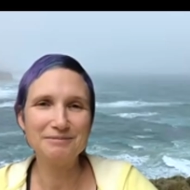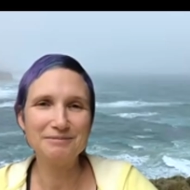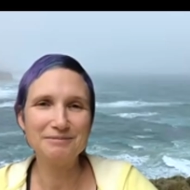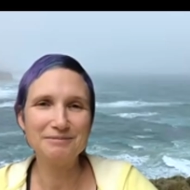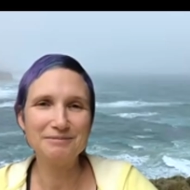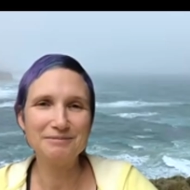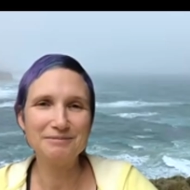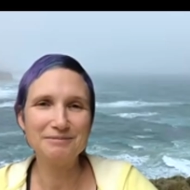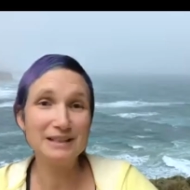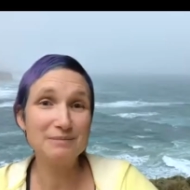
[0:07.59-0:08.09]

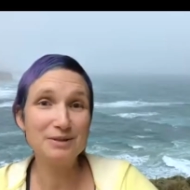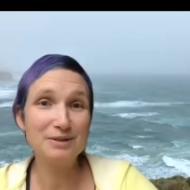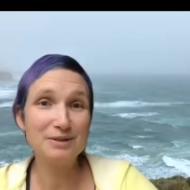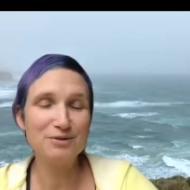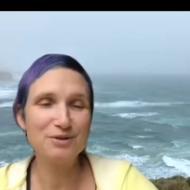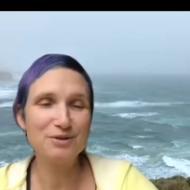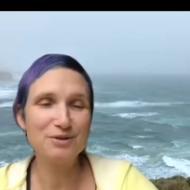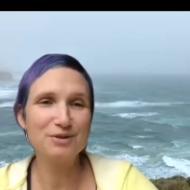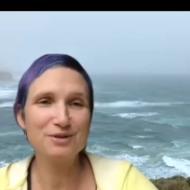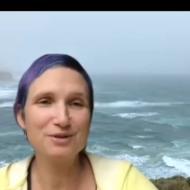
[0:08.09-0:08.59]
Let me
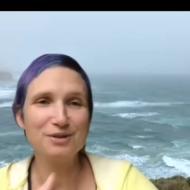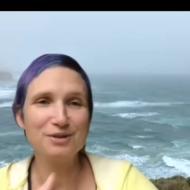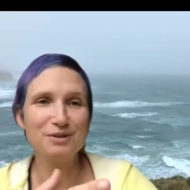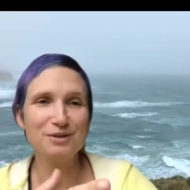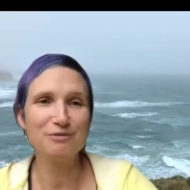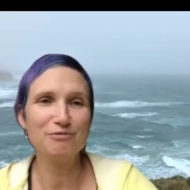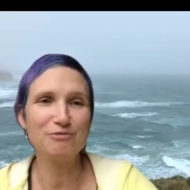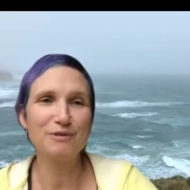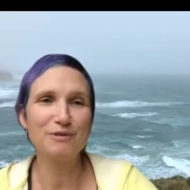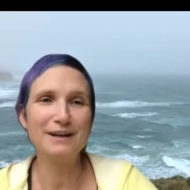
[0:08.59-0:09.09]
introduce you to
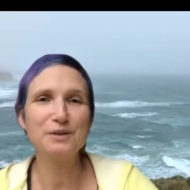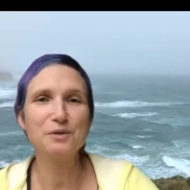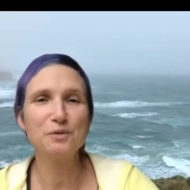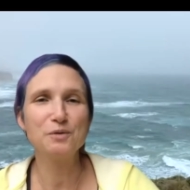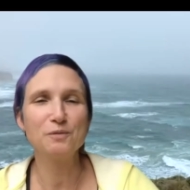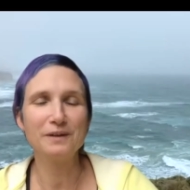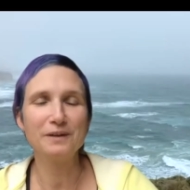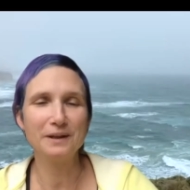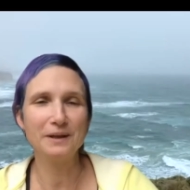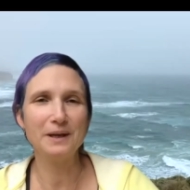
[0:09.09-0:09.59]
Fred
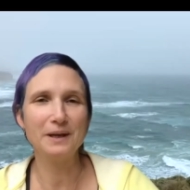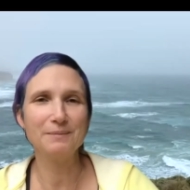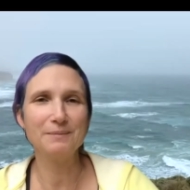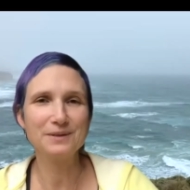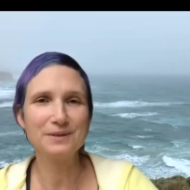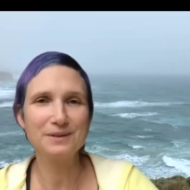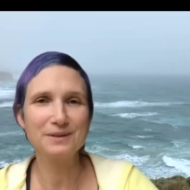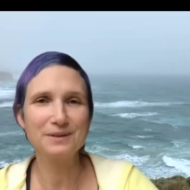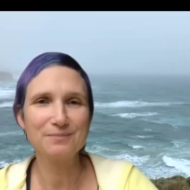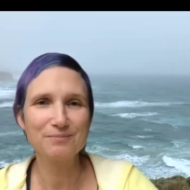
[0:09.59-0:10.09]

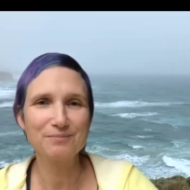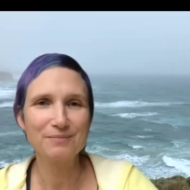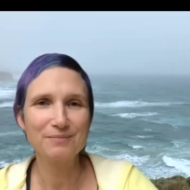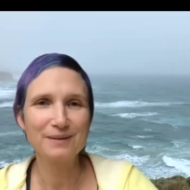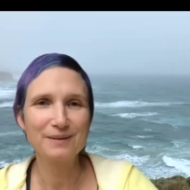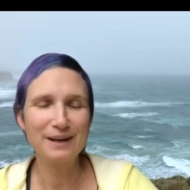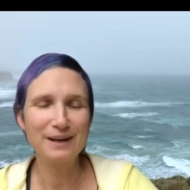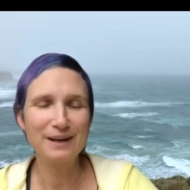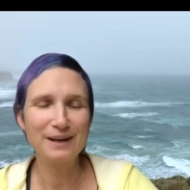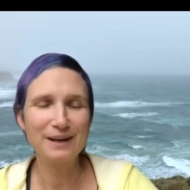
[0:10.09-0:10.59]
Williams.
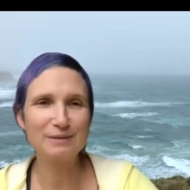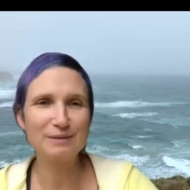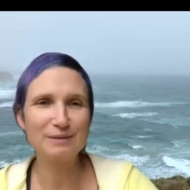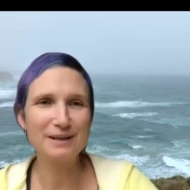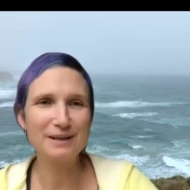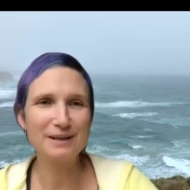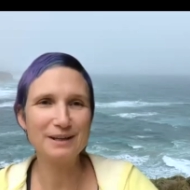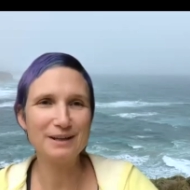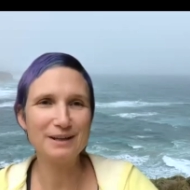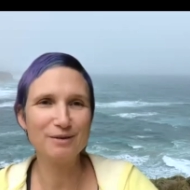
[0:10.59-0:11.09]
He's
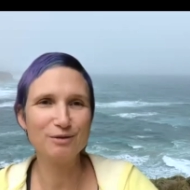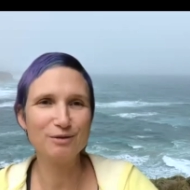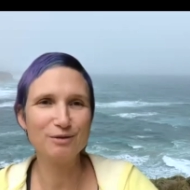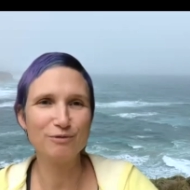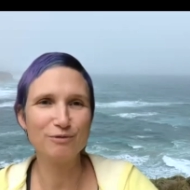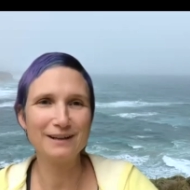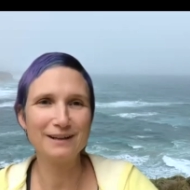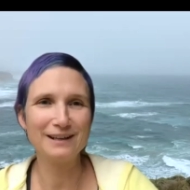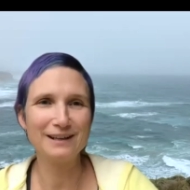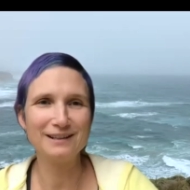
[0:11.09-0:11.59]
my good
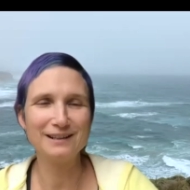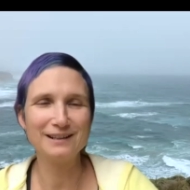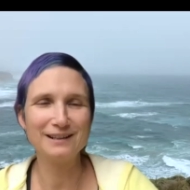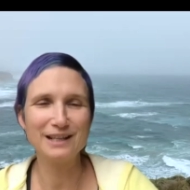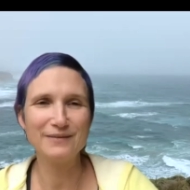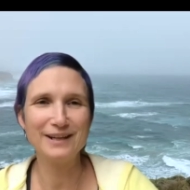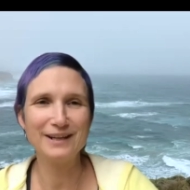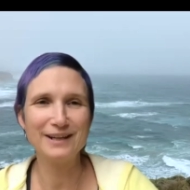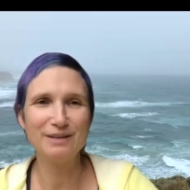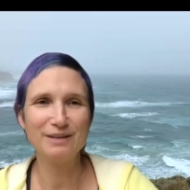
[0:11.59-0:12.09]
friend living
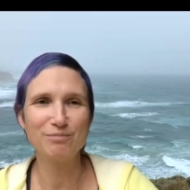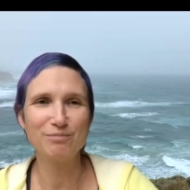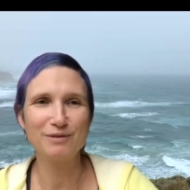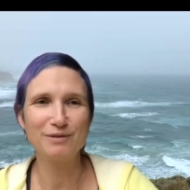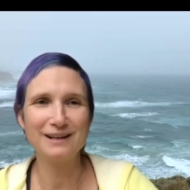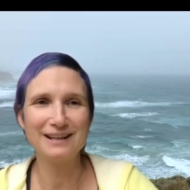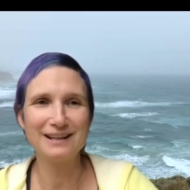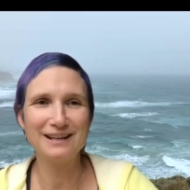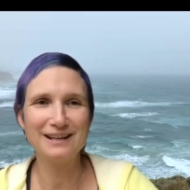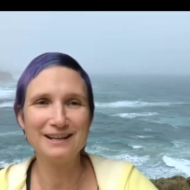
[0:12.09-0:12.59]
in
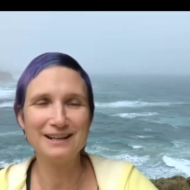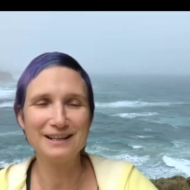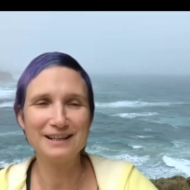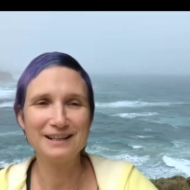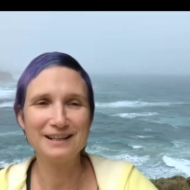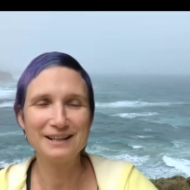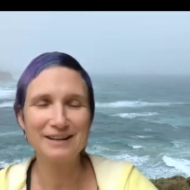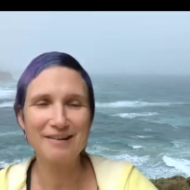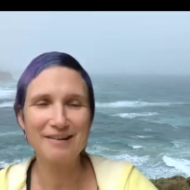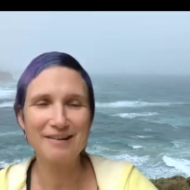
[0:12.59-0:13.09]
Prague
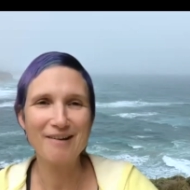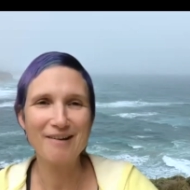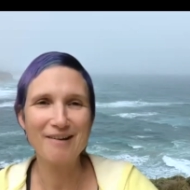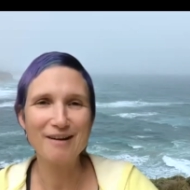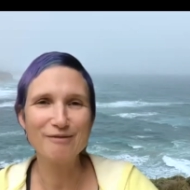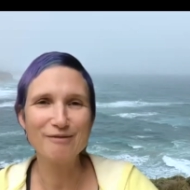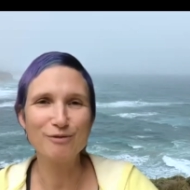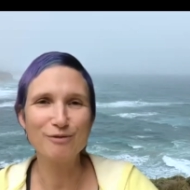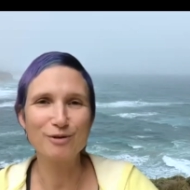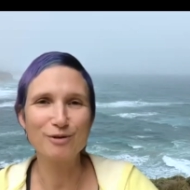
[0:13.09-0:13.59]

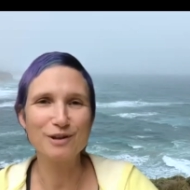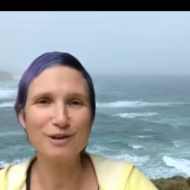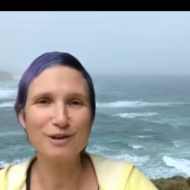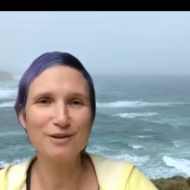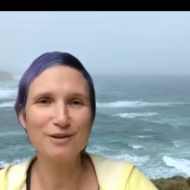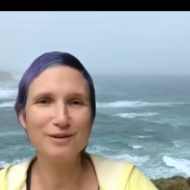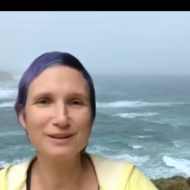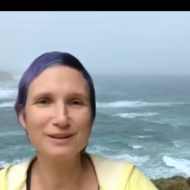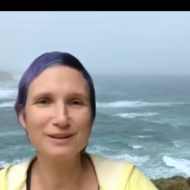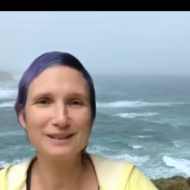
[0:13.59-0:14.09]
for a long
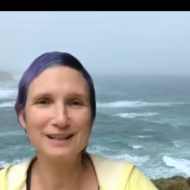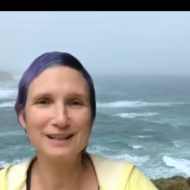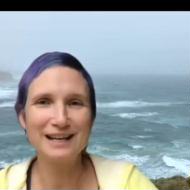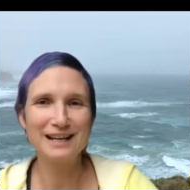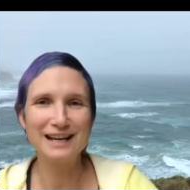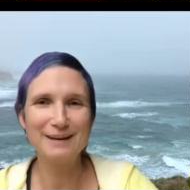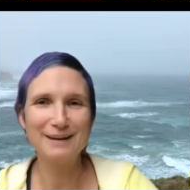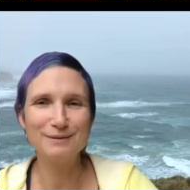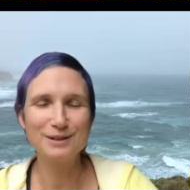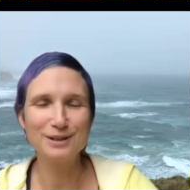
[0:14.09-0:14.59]
time,
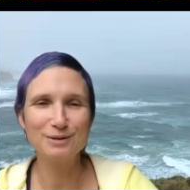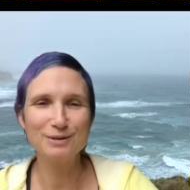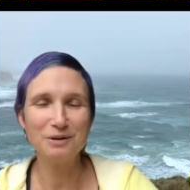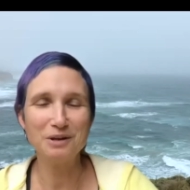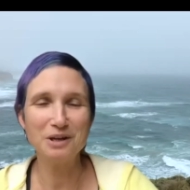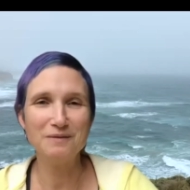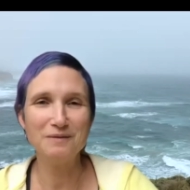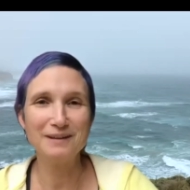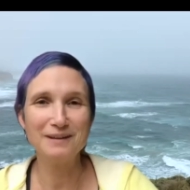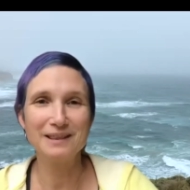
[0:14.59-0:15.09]
so he
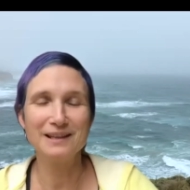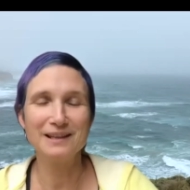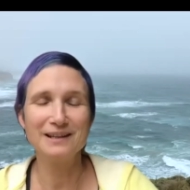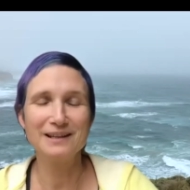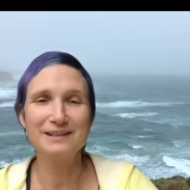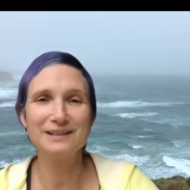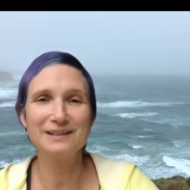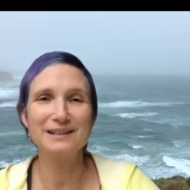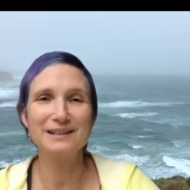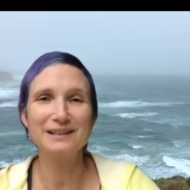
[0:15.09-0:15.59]
even
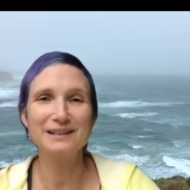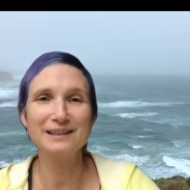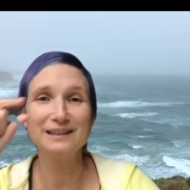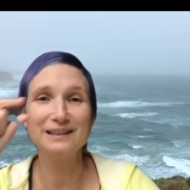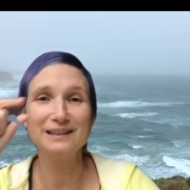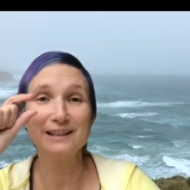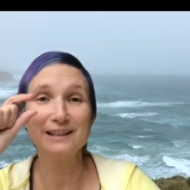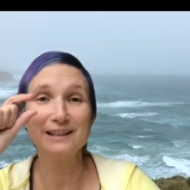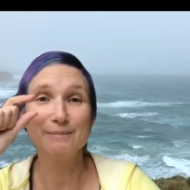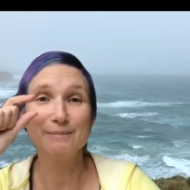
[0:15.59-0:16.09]
learned a
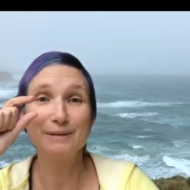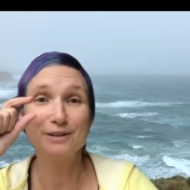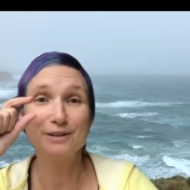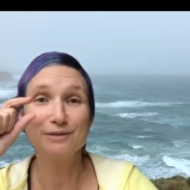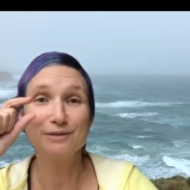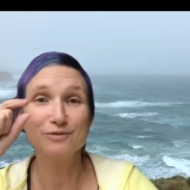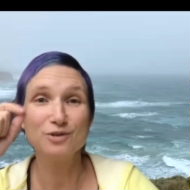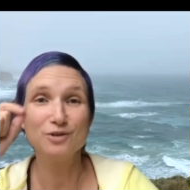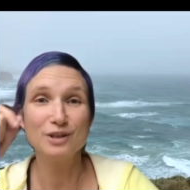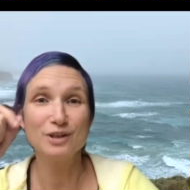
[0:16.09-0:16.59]
little bit of
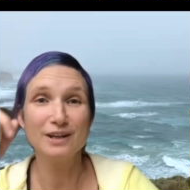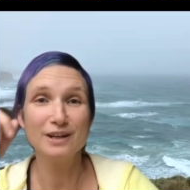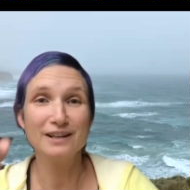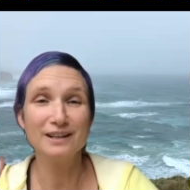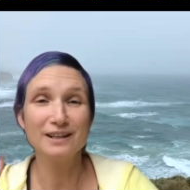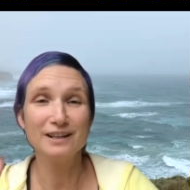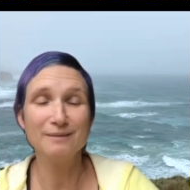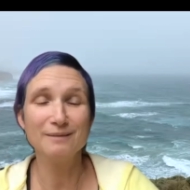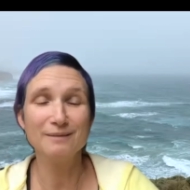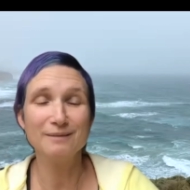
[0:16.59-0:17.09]
Czech,
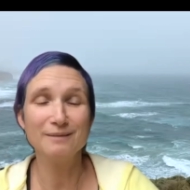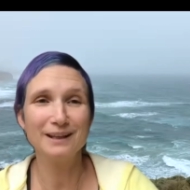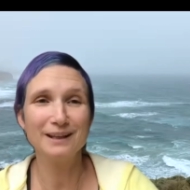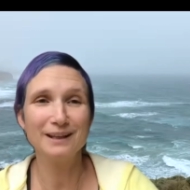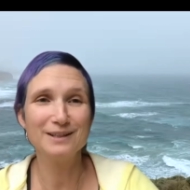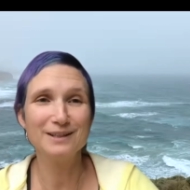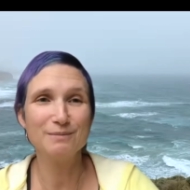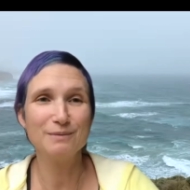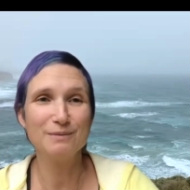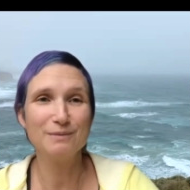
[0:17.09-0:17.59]
but
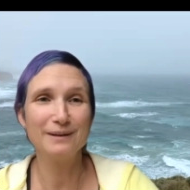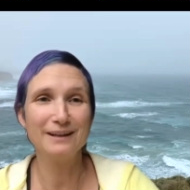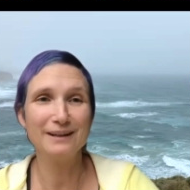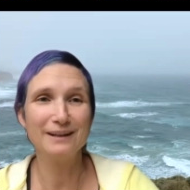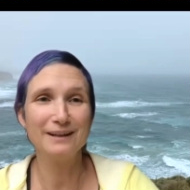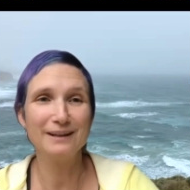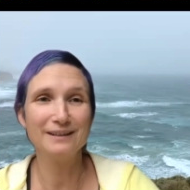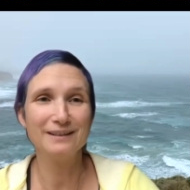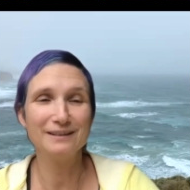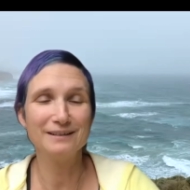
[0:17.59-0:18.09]
he's
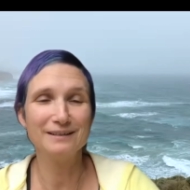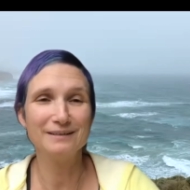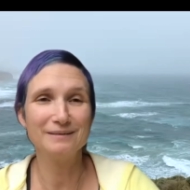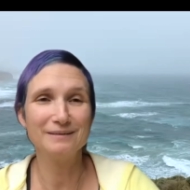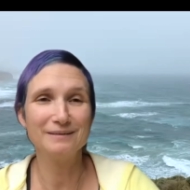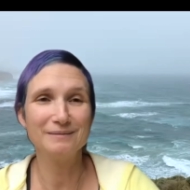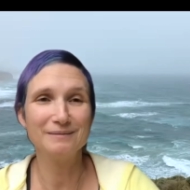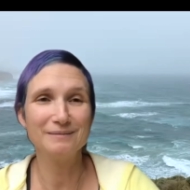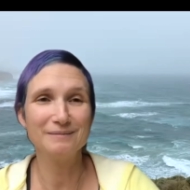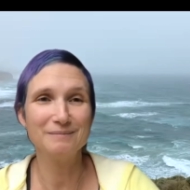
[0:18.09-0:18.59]
American
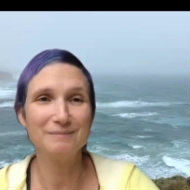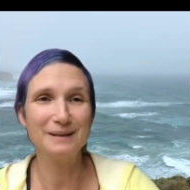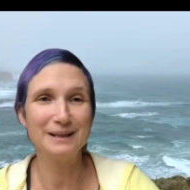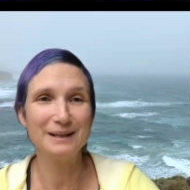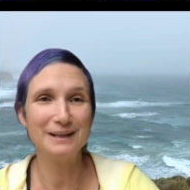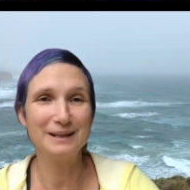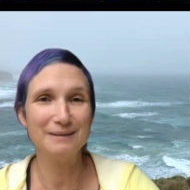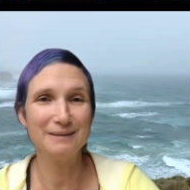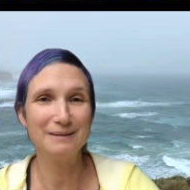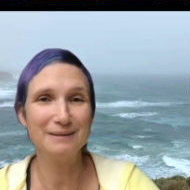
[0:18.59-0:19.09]

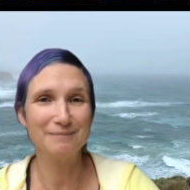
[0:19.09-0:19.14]
by